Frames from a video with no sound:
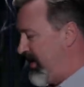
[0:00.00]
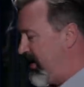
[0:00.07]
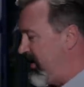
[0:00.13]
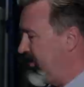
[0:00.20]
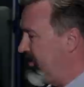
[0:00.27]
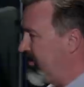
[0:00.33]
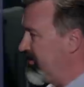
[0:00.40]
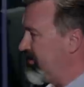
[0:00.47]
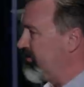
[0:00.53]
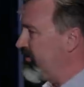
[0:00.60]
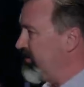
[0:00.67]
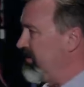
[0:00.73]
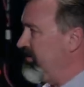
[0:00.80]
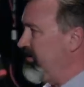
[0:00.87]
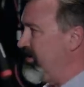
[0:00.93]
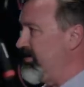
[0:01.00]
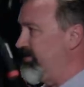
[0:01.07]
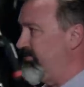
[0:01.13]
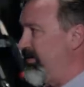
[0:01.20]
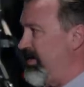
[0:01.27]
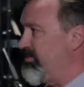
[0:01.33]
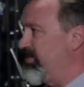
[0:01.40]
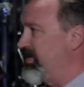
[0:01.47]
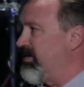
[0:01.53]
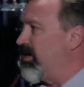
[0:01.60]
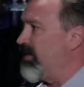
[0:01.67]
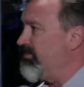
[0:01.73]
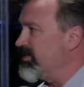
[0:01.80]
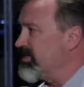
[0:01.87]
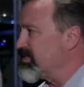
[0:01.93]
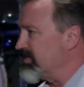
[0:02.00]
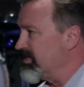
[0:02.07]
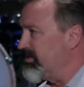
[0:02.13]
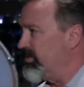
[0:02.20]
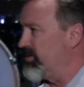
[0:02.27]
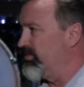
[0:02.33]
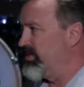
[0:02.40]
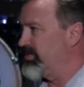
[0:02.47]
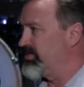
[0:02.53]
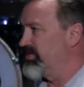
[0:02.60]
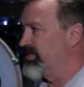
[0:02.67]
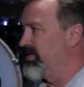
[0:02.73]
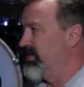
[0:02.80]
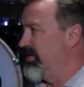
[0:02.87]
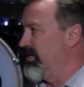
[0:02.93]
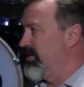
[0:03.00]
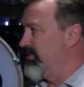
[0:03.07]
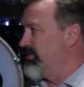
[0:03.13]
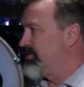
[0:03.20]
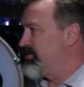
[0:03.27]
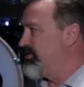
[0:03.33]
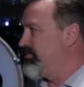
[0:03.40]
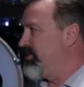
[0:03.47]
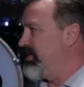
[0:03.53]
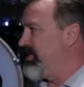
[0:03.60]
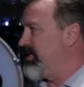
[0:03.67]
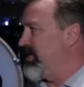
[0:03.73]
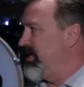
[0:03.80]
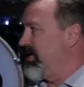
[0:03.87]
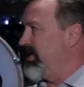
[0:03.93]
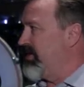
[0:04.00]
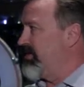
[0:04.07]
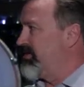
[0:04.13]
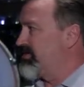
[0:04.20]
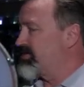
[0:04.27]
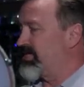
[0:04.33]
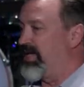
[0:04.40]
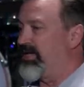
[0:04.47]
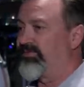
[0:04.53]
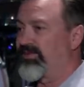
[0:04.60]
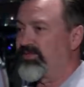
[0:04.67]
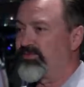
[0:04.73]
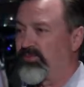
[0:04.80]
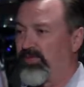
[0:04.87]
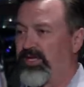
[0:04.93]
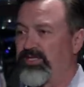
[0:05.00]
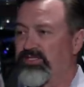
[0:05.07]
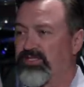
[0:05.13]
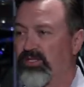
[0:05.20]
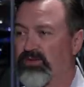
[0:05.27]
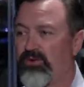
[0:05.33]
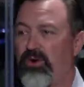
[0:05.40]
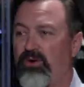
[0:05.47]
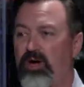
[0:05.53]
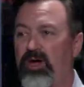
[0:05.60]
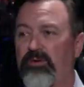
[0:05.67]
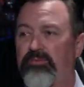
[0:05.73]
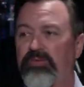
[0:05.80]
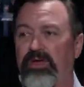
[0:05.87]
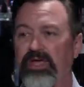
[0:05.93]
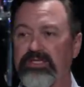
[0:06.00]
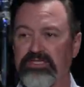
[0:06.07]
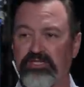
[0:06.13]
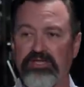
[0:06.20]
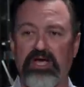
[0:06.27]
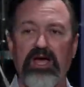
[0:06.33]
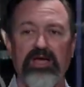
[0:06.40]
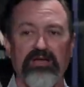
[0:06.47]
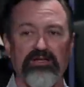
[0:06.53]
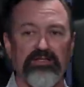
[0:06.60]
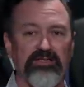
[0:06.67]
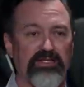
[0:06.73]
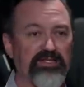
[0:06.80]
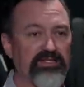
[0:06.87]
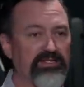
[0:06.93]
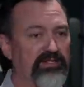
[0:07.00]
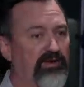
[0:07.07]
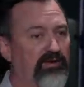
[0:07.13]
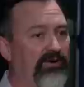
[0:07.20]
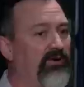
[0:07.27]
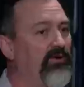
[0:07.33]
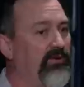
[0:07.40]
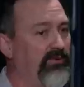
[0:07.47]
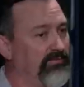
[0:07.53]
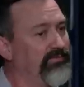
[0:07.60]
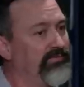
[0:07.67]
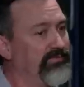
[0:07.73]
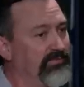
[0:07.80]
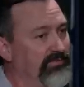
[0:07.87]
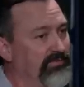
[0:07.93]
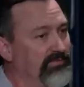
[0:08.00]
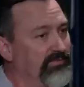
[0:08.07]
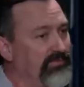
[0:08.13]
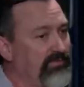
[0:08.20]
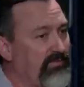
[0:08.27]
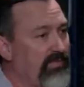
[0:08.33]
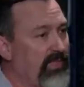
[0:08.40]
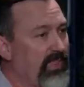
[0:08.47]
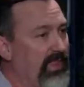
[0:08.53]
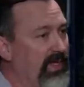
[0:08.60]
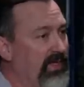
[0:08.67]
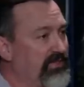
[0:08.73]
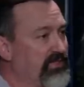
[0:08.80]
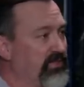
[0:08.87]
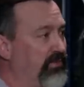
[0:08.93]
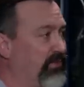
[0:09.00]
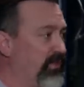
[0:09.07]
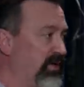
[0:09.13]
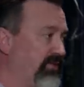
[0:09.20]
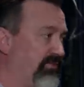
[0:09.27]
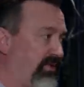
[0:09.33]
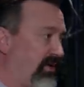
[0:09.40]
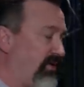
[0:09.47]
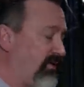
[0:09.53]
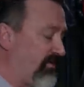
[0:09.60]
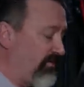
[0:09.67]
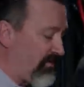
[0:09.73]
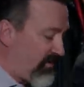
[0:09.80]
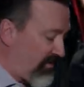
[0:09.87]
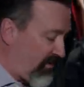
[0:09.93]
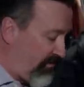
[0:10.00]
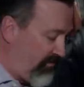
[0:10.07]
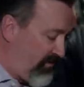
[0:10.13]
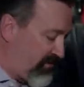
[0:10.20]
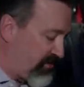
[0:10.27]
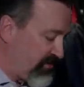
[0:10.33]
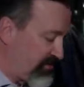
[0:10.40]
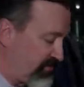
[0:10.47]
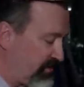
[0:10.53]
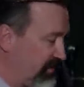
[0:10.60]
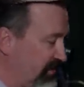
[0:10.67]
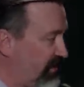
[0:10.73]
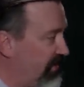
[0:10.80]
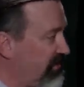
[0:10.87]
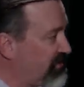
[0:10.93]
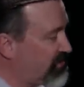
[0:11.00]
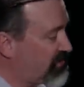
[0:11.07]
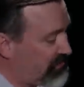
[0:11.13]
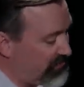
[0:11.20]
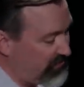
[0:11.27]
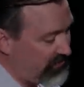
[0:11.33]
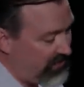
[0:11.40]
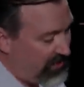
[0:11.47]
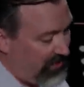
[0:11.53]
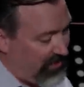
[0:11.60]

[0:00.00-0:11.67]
And then in the family, obviously, I mean, we should, we should be the safest place to grow up as a child is in our home. And so, one of our, our missions really is to